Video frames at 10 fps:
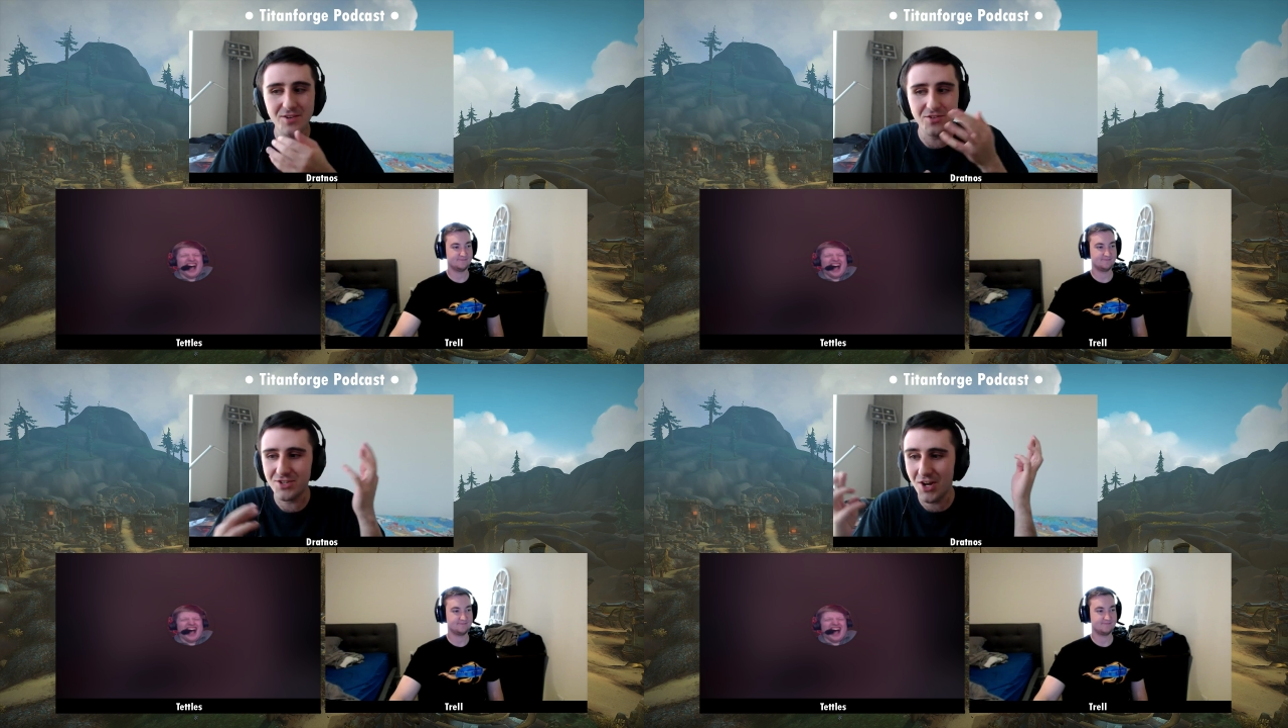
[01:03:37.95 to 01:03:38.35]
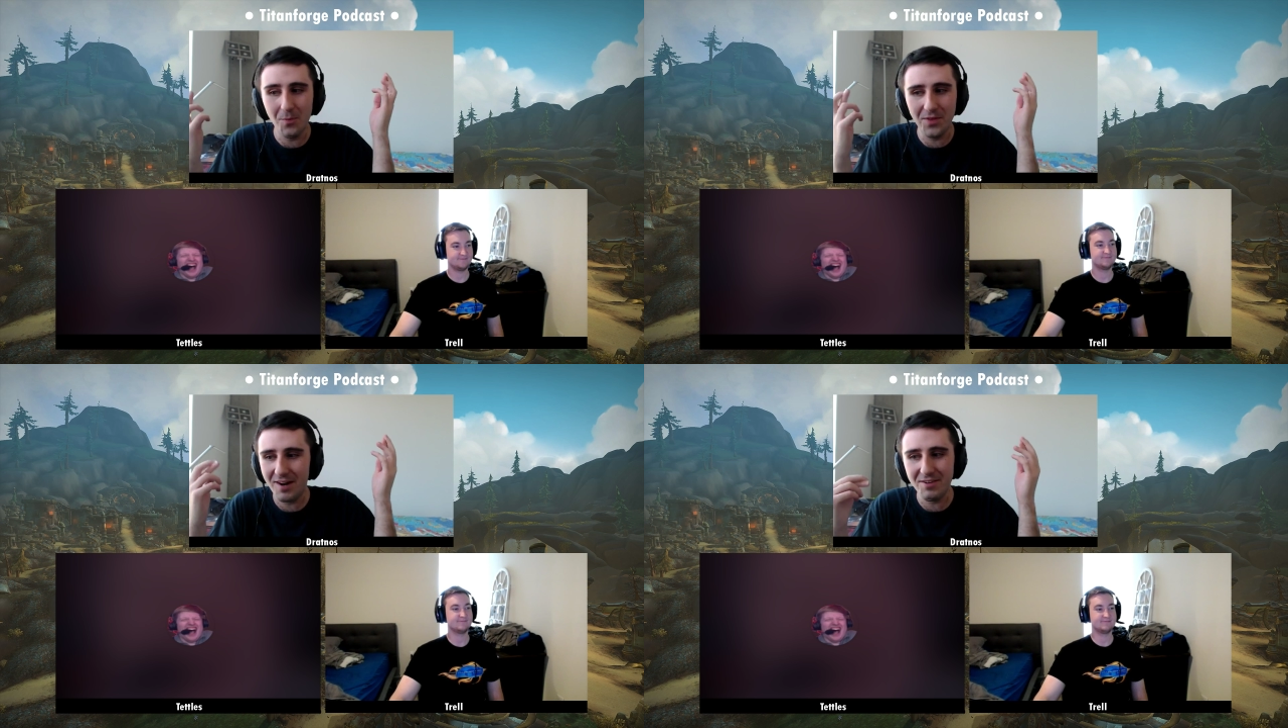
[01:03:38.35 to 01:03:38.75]
and you'll just
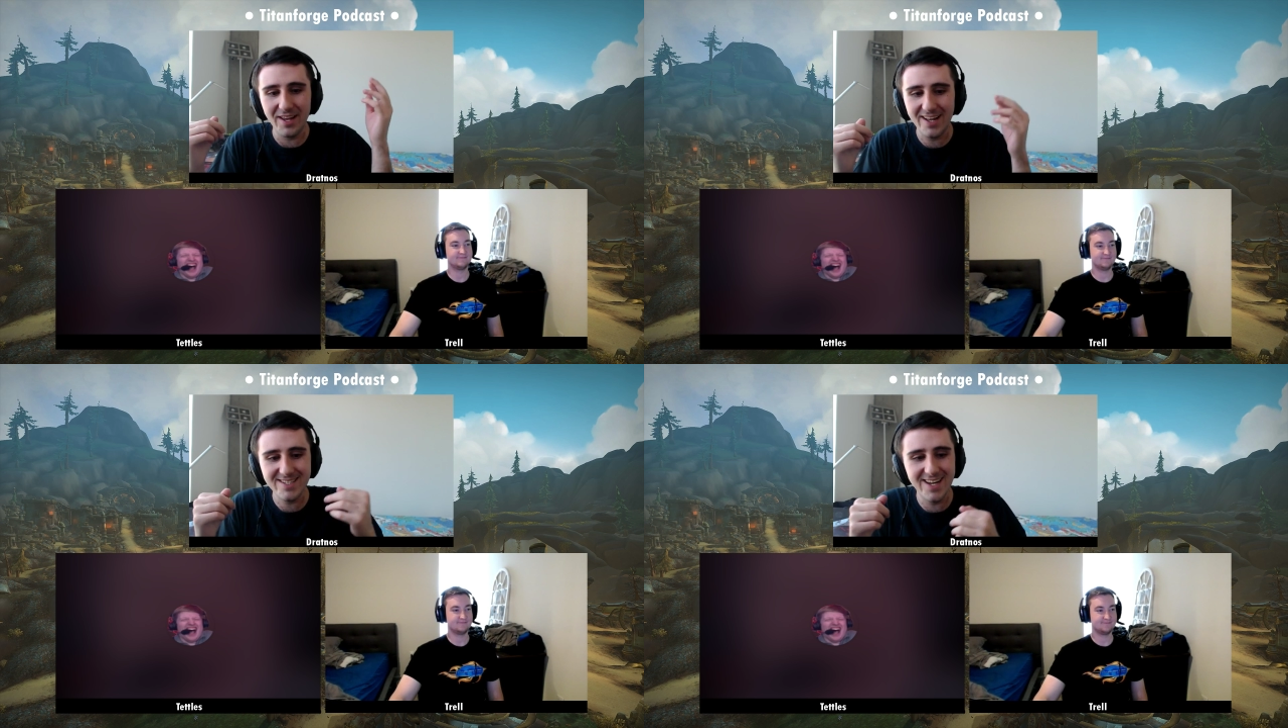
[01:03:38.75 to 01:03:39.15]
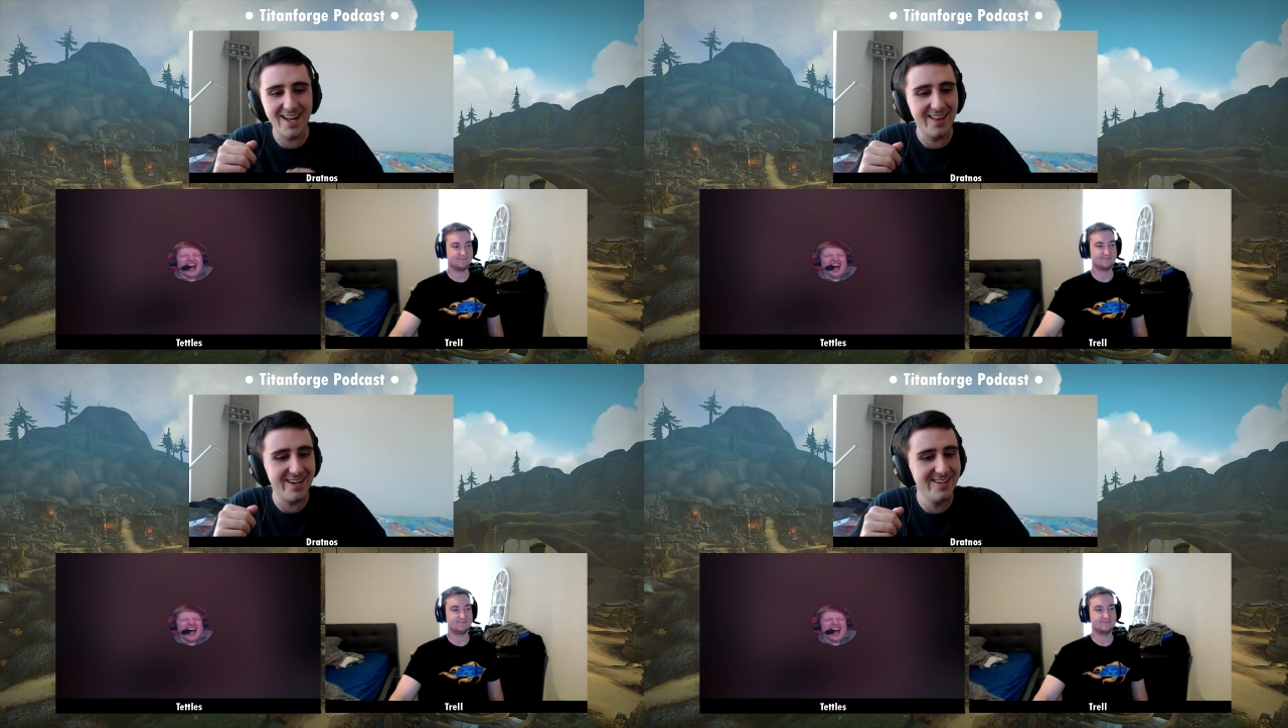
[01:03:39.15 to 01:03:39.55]
hope that everything gets
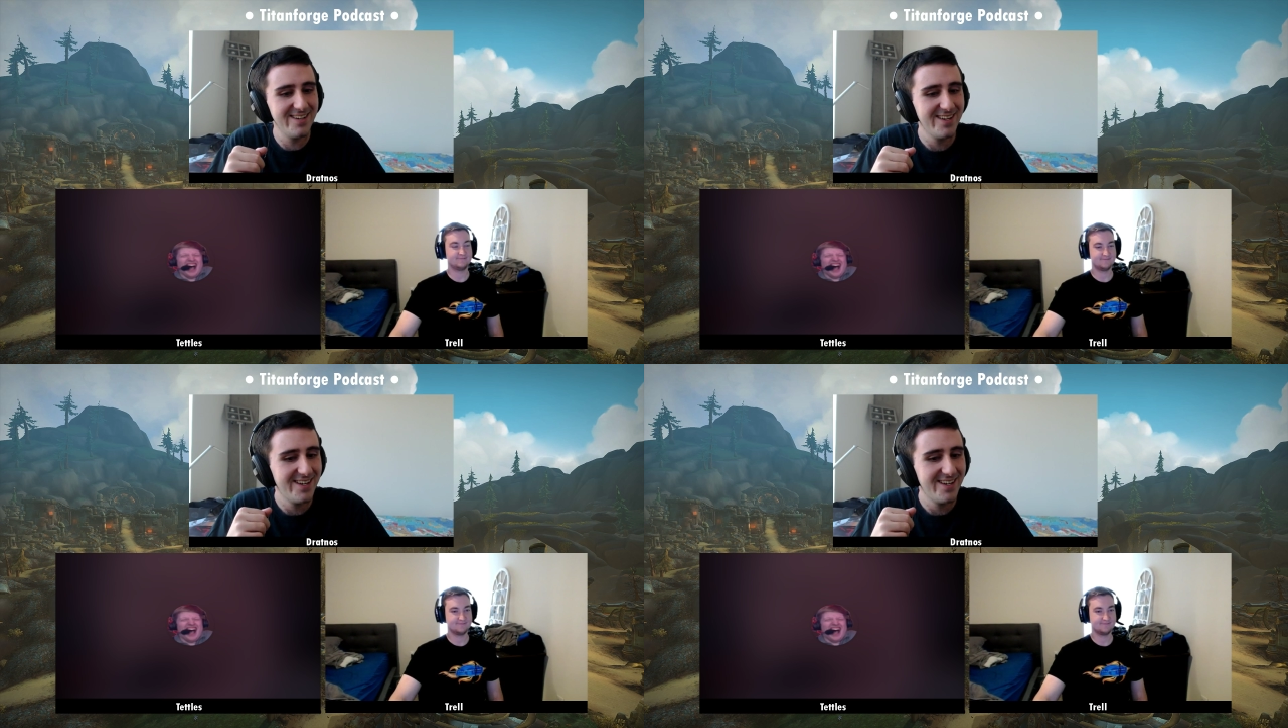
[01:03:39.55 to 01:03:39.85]
annihilated.